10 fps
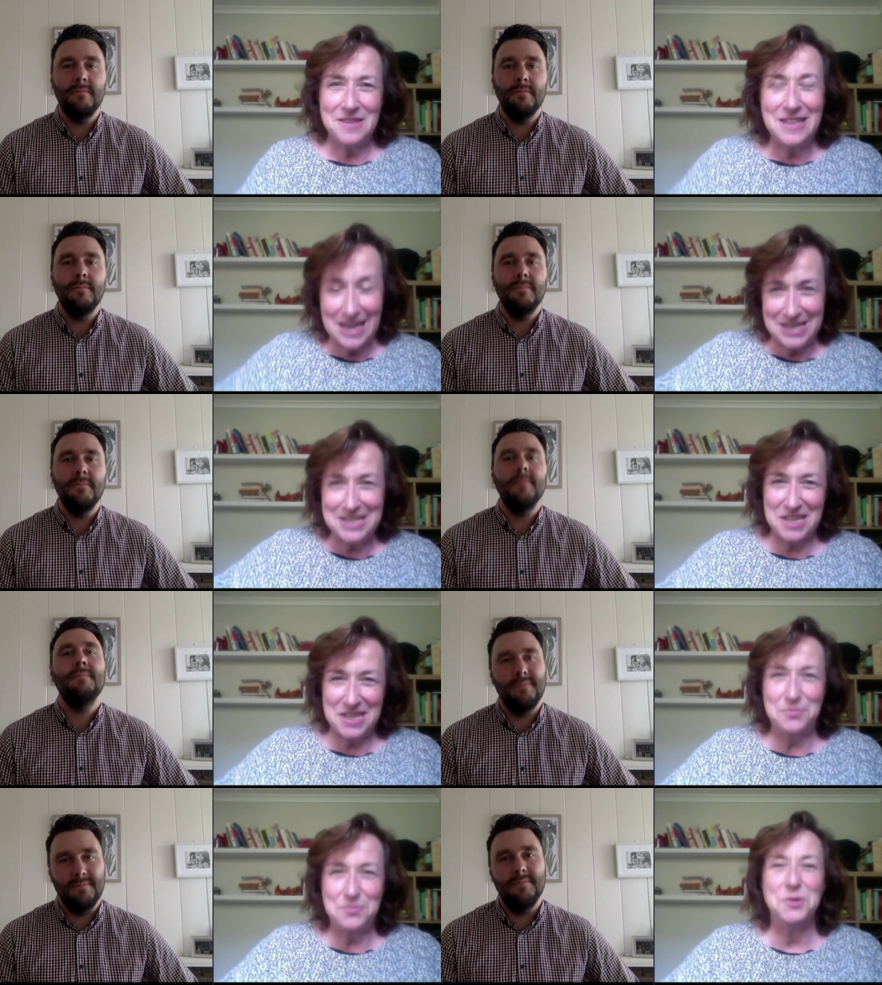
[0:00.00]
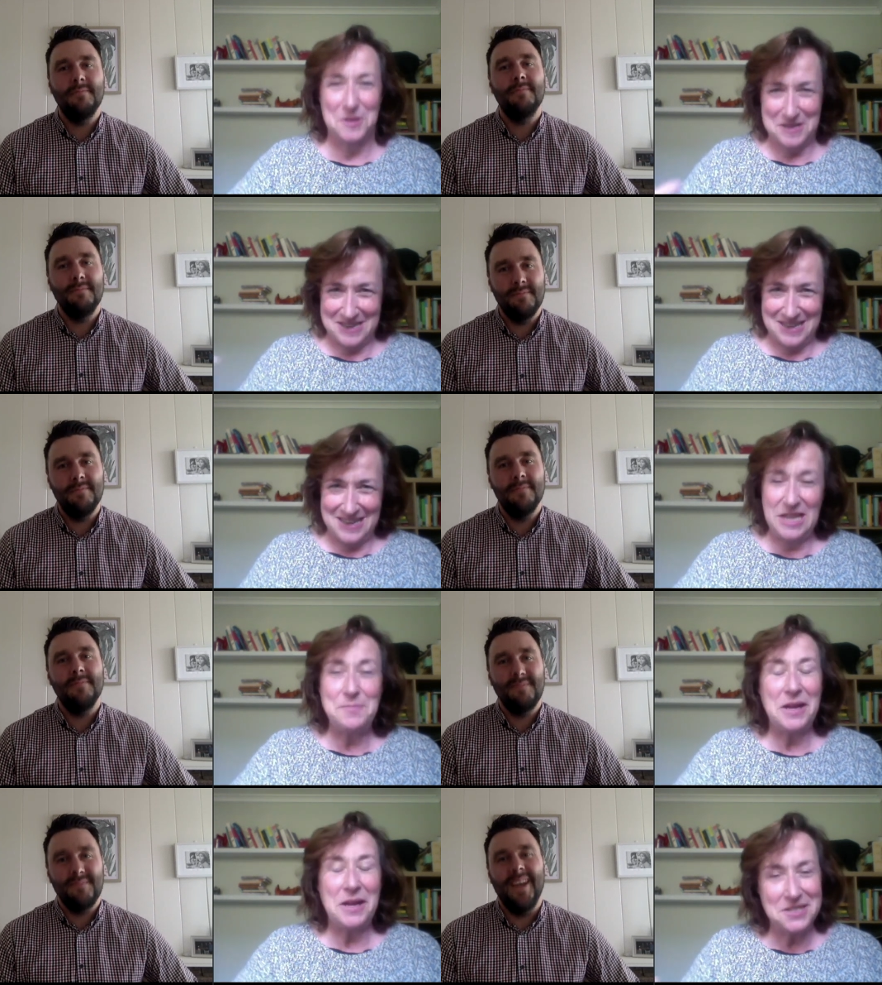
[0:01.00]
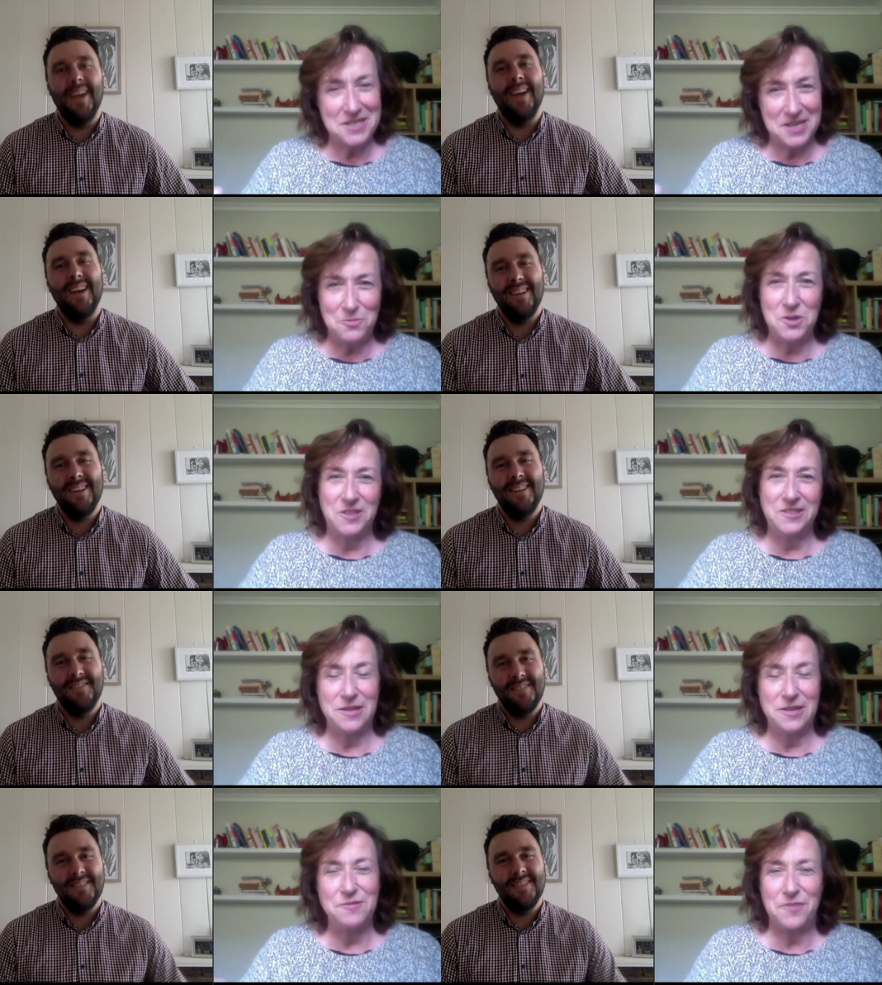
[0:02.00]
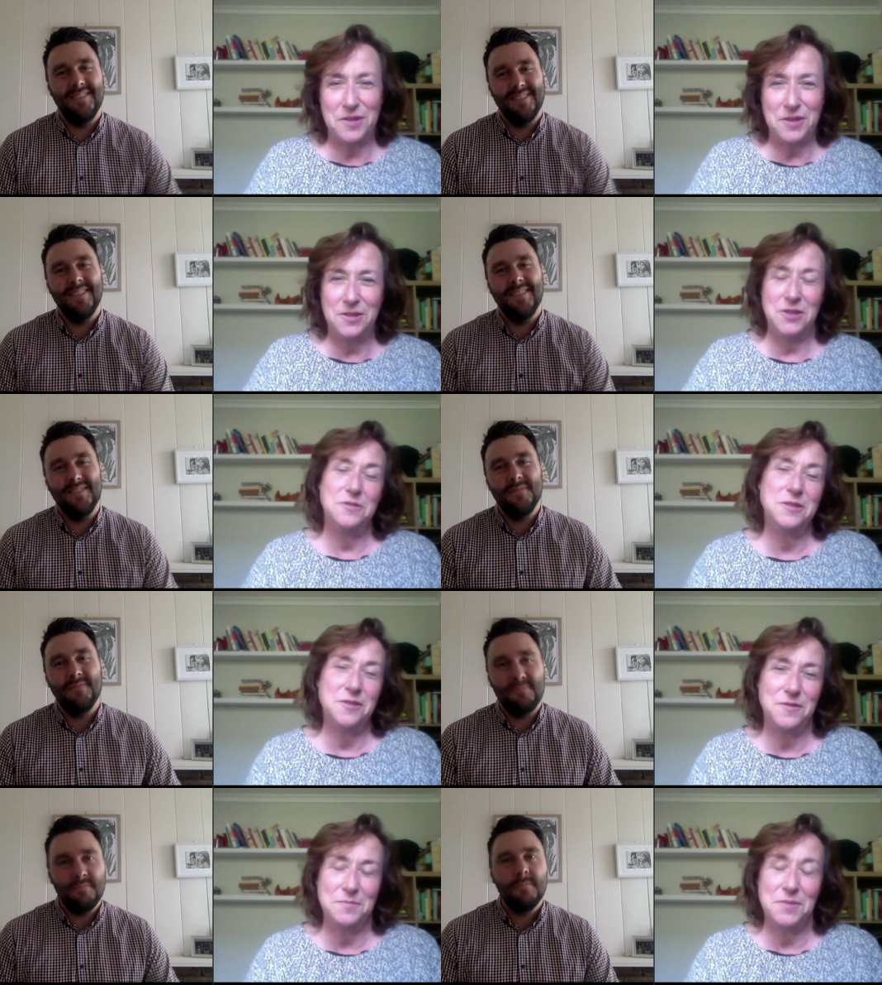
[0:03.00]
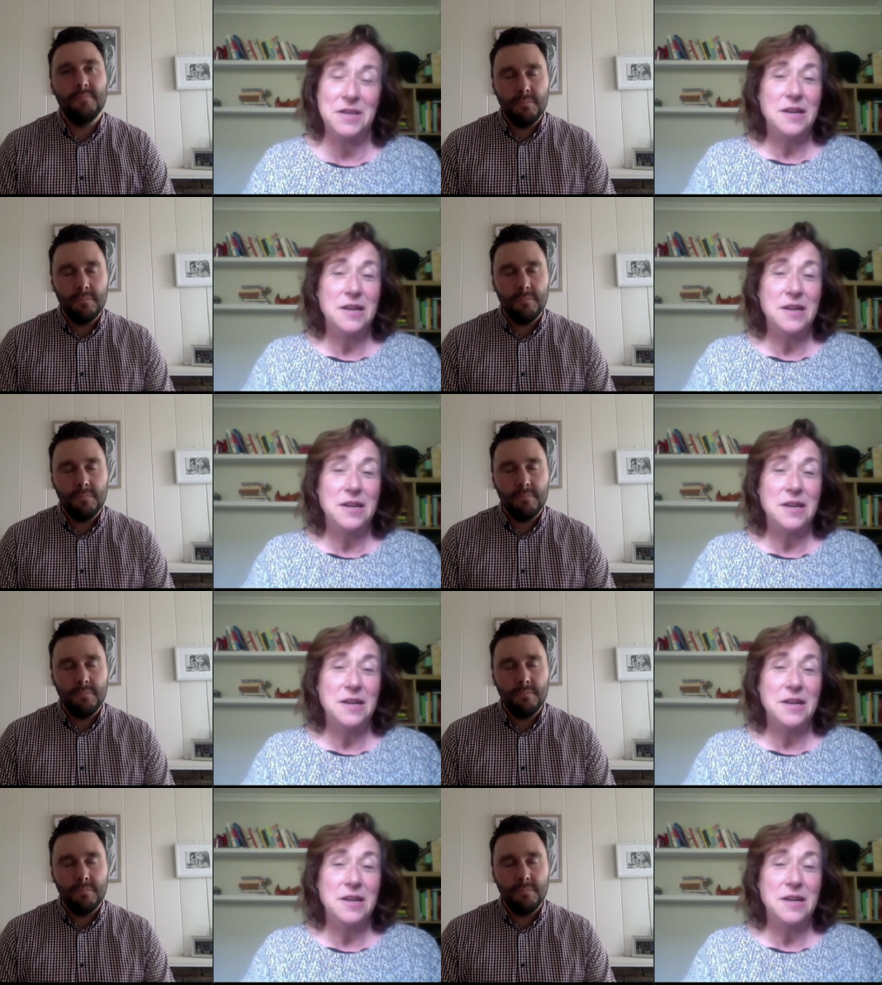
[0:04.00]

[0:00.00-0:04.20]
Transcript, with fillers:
Speaker 1: get into that pool, get back into that world that you feel that you're a different.